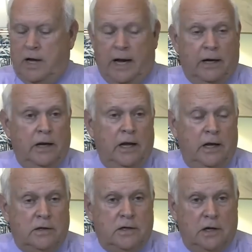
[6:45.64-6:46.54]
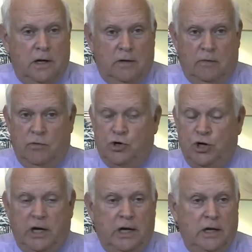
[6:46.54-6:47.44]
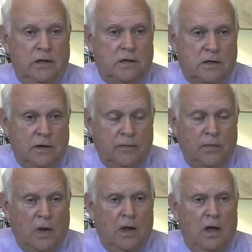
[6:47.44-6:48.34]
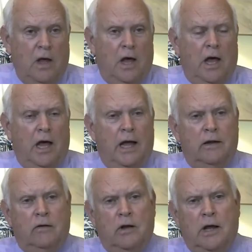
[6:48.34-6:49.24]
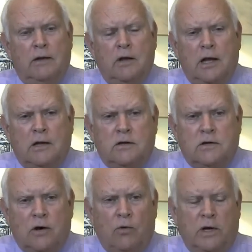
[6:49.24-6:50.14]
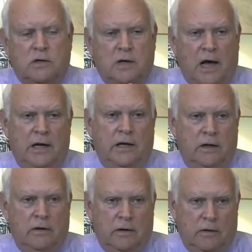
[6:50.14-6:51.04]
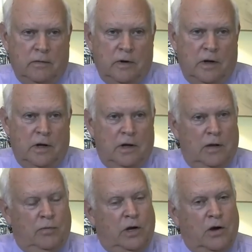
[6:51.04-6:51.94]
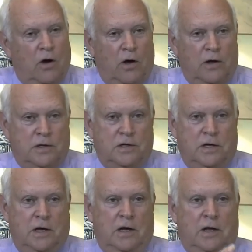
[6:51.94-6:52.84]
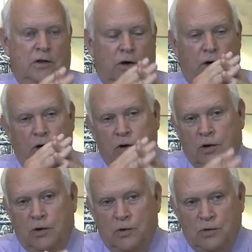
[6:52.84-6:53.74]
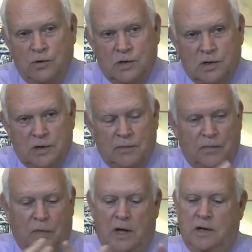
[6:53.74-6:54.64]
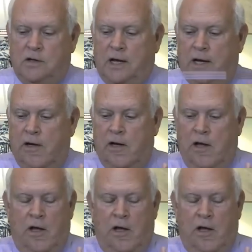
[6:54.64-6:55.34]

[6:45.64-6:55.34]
techniques, machines, and it's so exciting because the good news is that